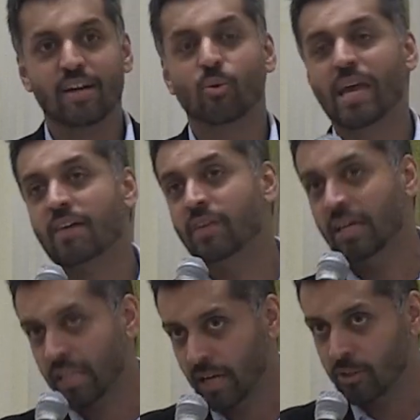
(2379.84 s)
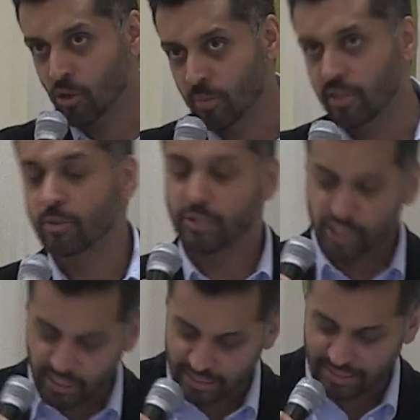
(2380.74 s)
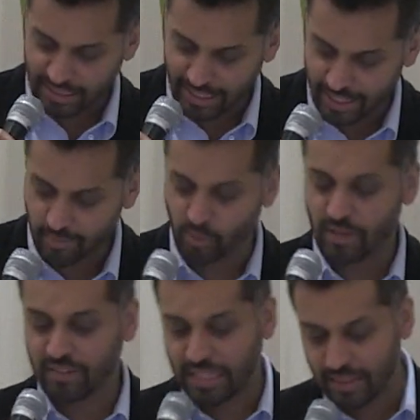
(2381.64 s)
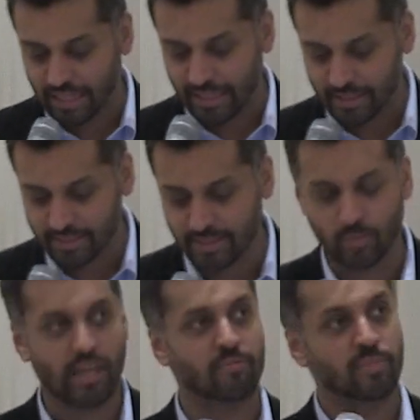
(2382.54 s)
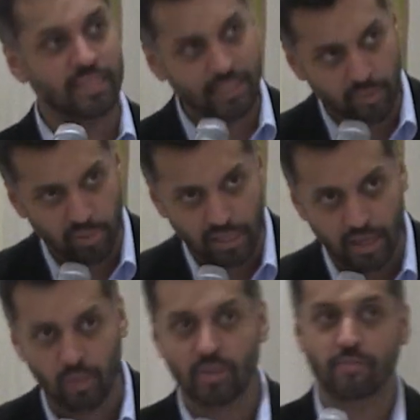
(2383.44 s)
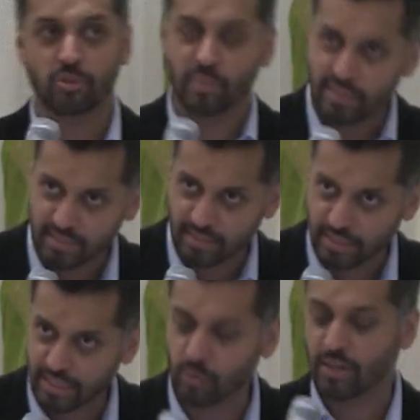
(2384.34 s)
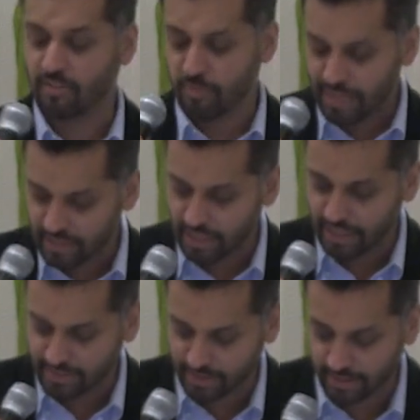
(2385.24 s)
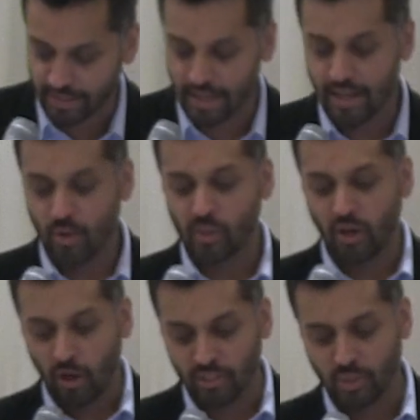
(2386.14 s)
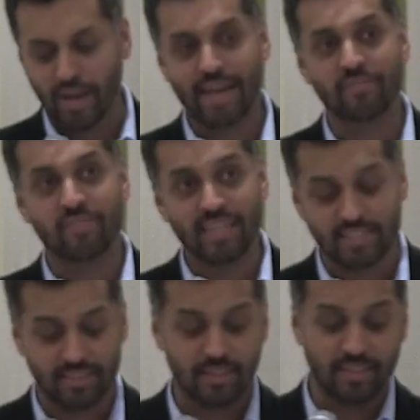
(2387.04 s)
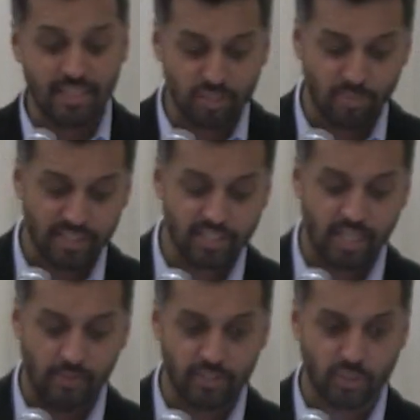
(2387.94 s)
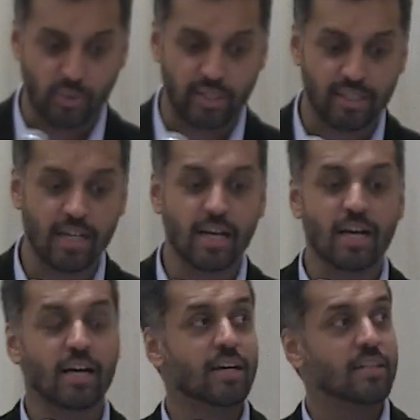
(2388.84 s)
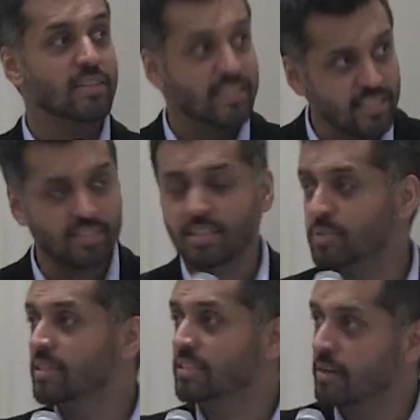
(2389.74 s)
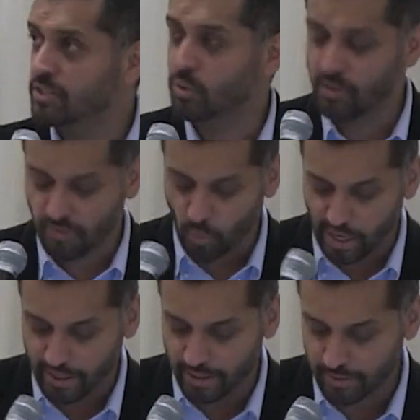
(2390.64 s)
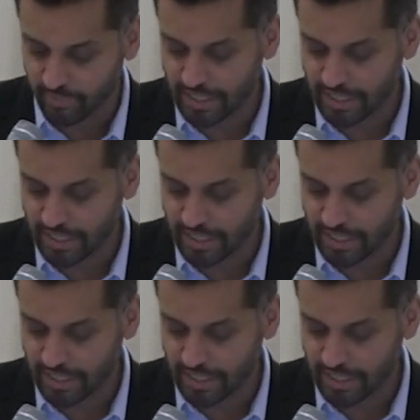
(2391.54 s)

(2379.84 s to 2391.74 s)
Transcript: We have Ilhan Omar, Rashida Tlaib, we have Keith Ellison, we have Malika Bilal, we have Sabrina Siddiqui, we have Mehdi Hasan. We also have this month's cover story. This is this month's cover story of The Wire.